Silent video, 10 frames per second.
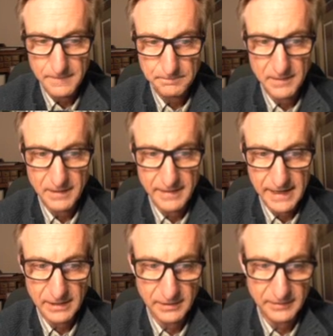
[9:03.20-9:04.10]
That
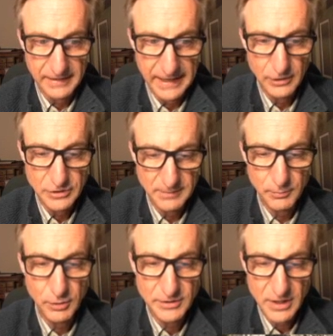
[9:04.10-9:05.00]
is the energy per
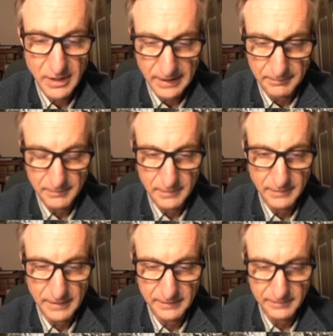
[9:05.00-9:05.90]
time that
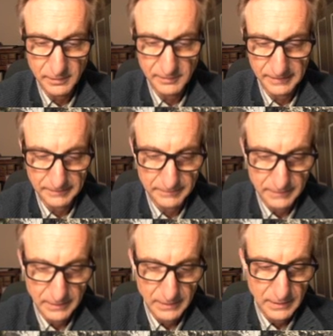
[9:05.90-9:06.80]
it's using,
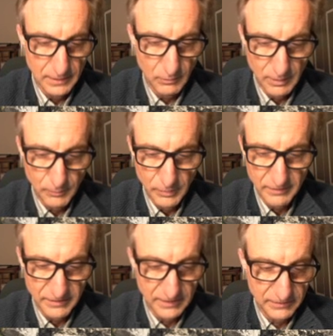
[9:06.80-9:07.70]

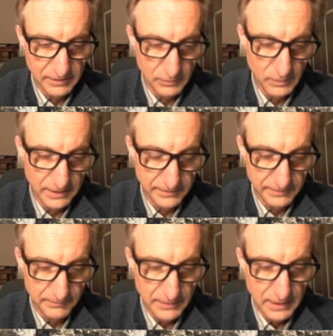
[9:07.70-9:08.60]
1.5 kilowatts.
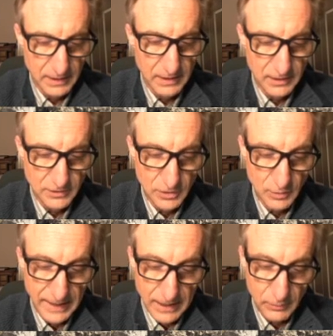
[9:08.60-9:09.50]
In 2
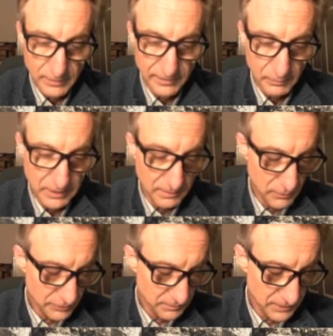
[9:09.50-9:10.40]
hours, we can
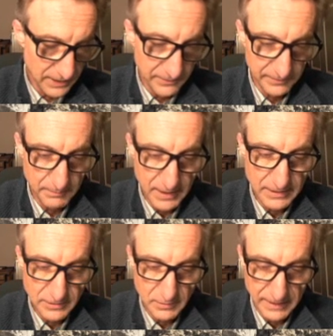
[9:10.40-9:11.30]
multiply this by 2
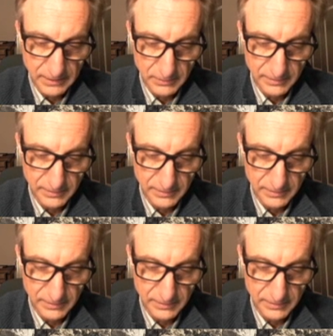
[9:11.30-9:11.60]
hours.